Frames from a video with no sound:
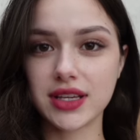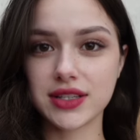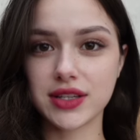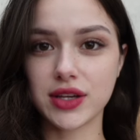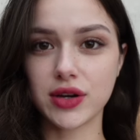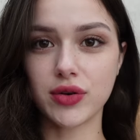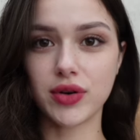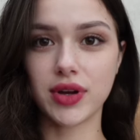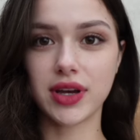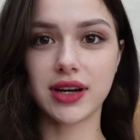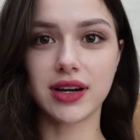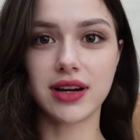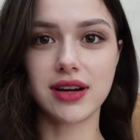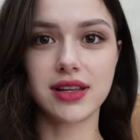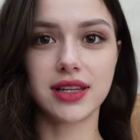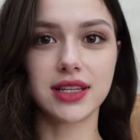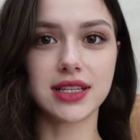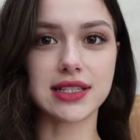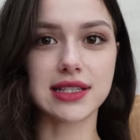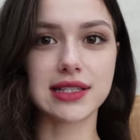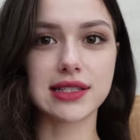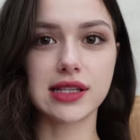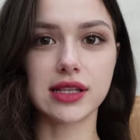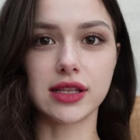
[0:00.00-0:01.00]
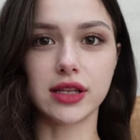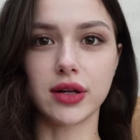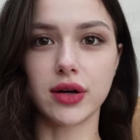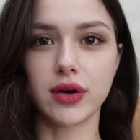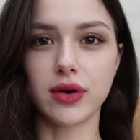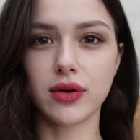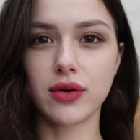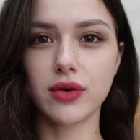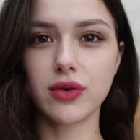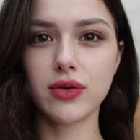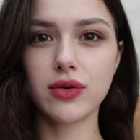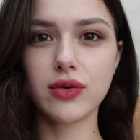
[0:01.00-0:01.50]
is going kind of
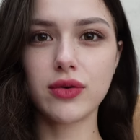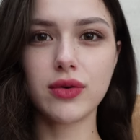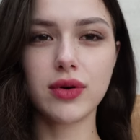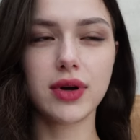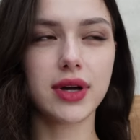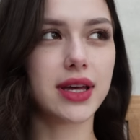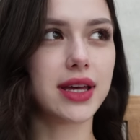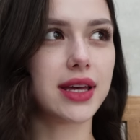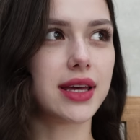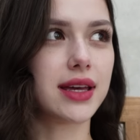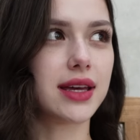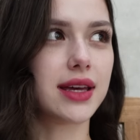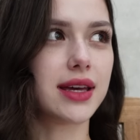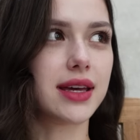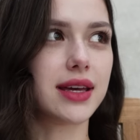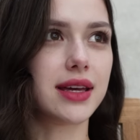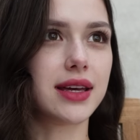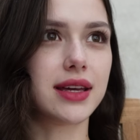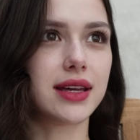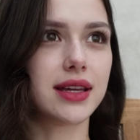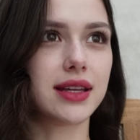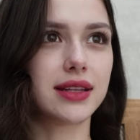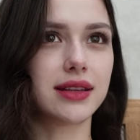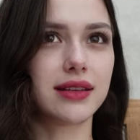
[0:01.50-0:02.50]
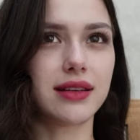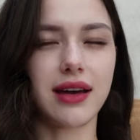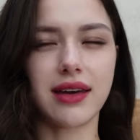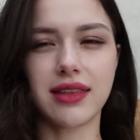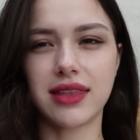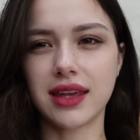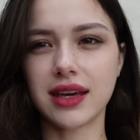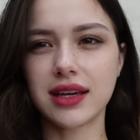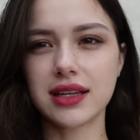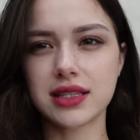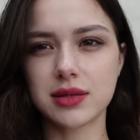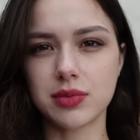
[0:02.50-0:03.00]
slow and I
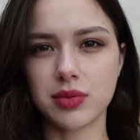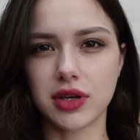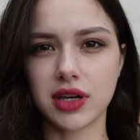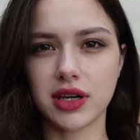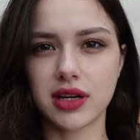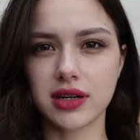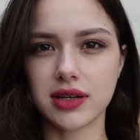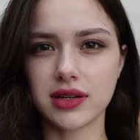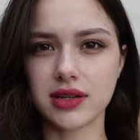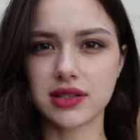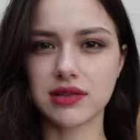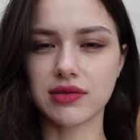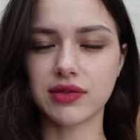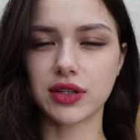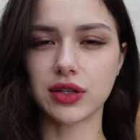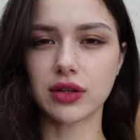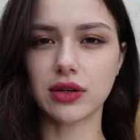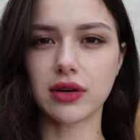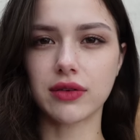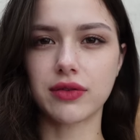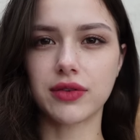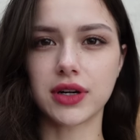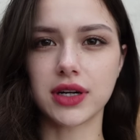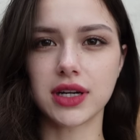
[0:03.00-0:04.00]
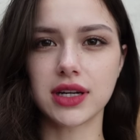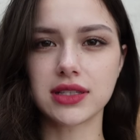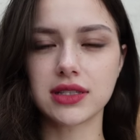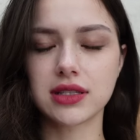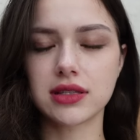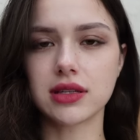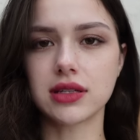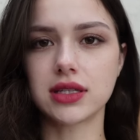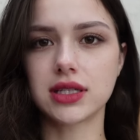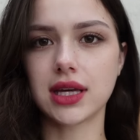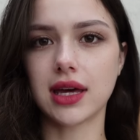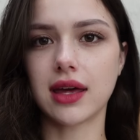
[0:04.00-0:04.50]
think it's because photographer needs
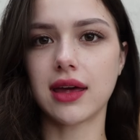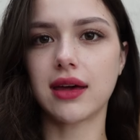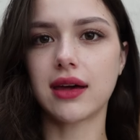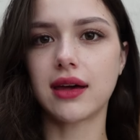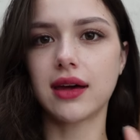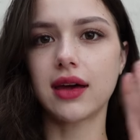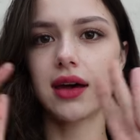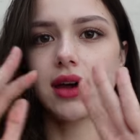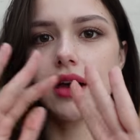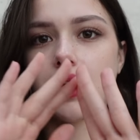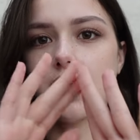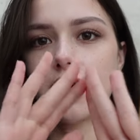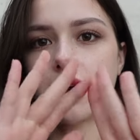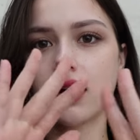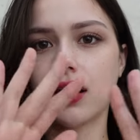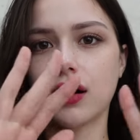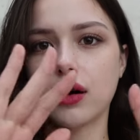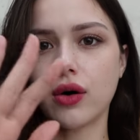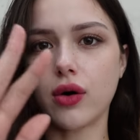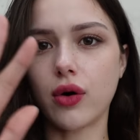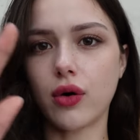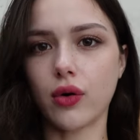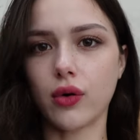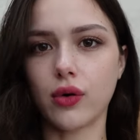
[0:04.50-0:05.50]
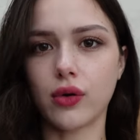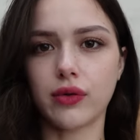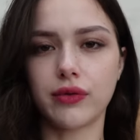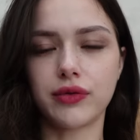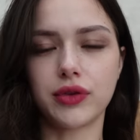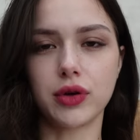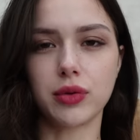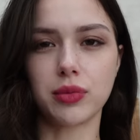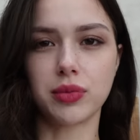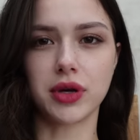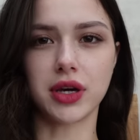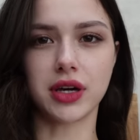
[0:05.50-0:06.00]
to take whole
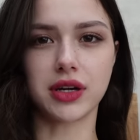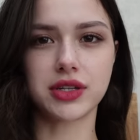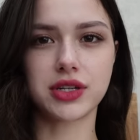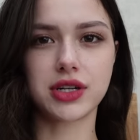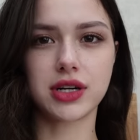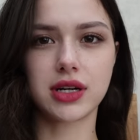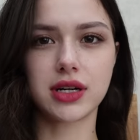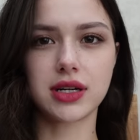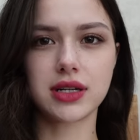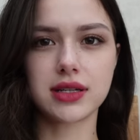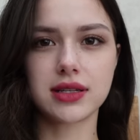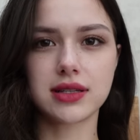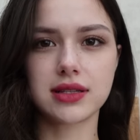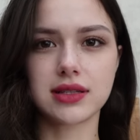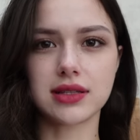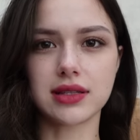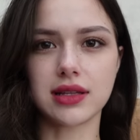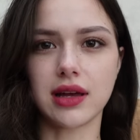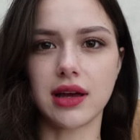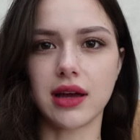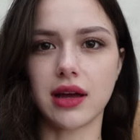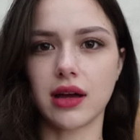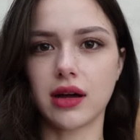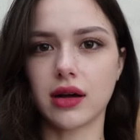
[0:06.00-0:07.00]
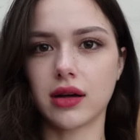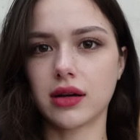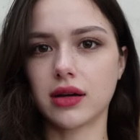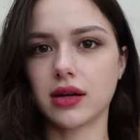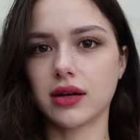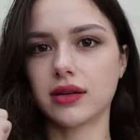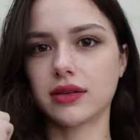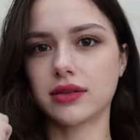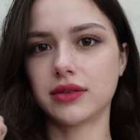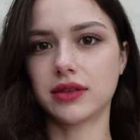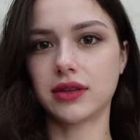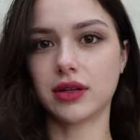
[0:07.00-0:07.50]
view pictures, like
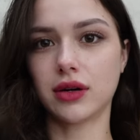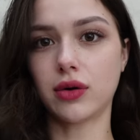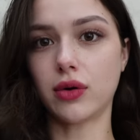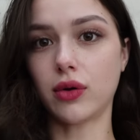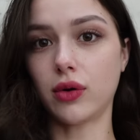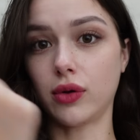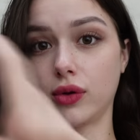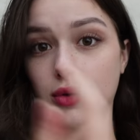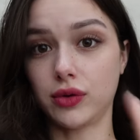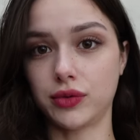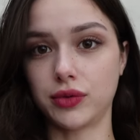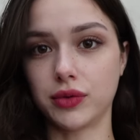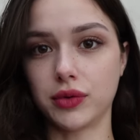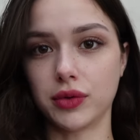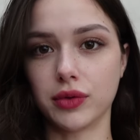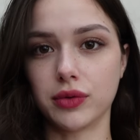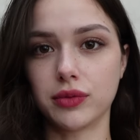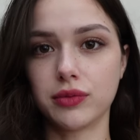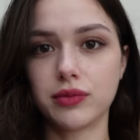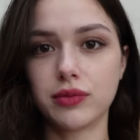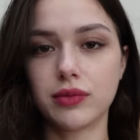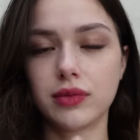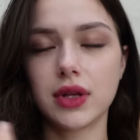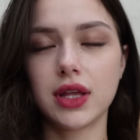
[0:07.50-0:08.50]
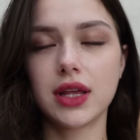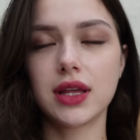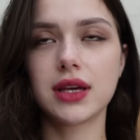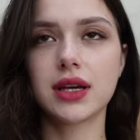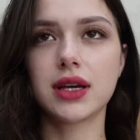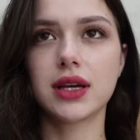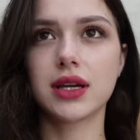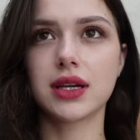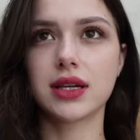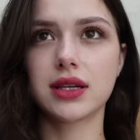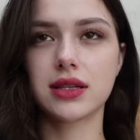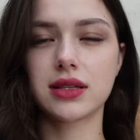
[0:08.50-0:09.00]
the whole room,
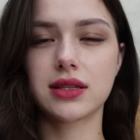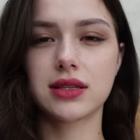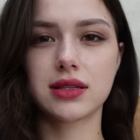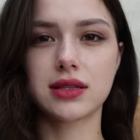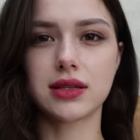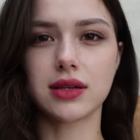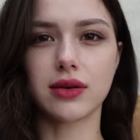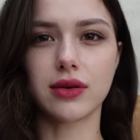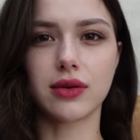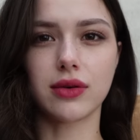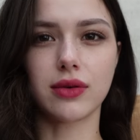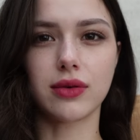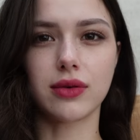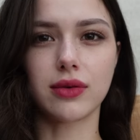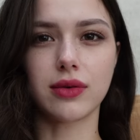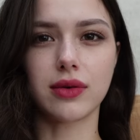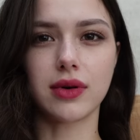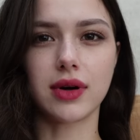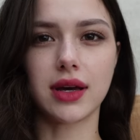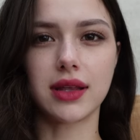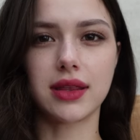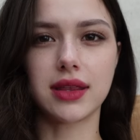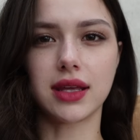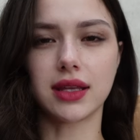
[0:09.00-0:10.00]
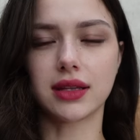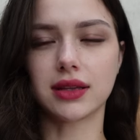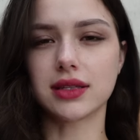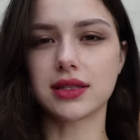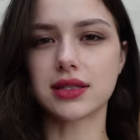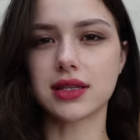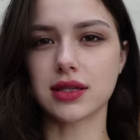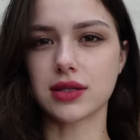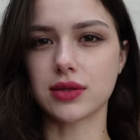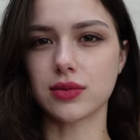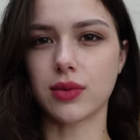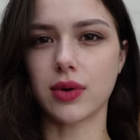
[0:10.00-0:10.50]
so I think
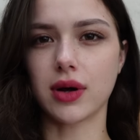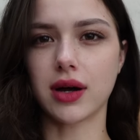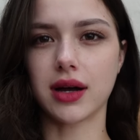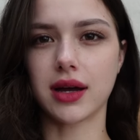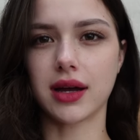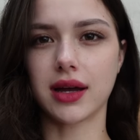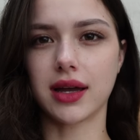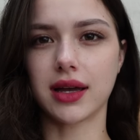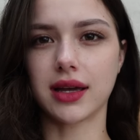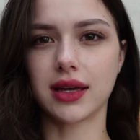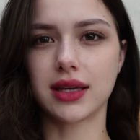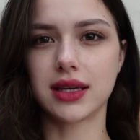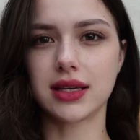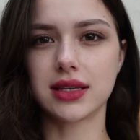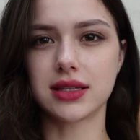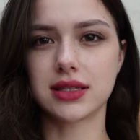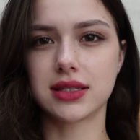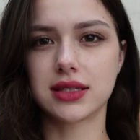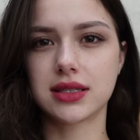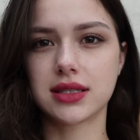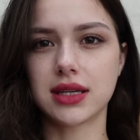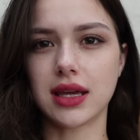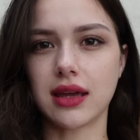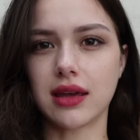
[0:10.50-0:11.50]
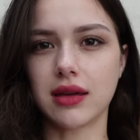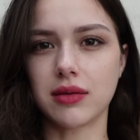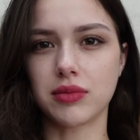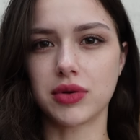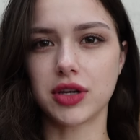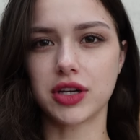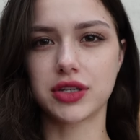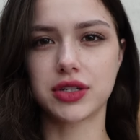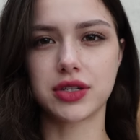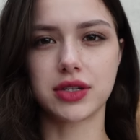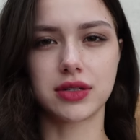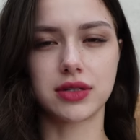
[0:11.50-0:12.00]
this is why he's taking
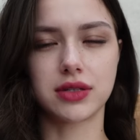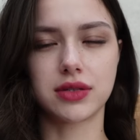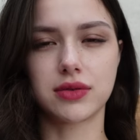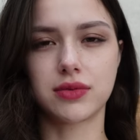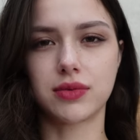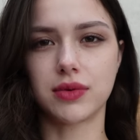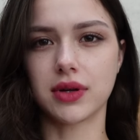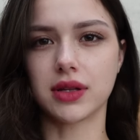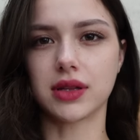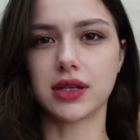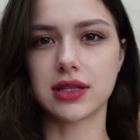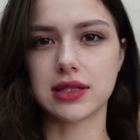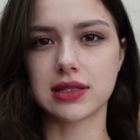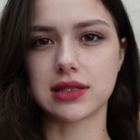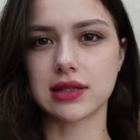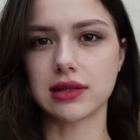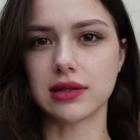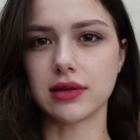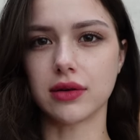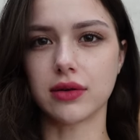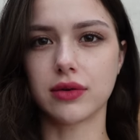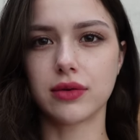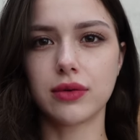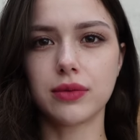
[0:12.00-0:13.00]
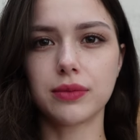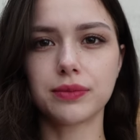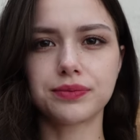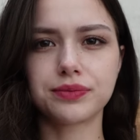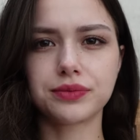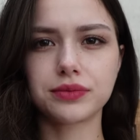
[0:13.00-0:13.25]
pictures really slow.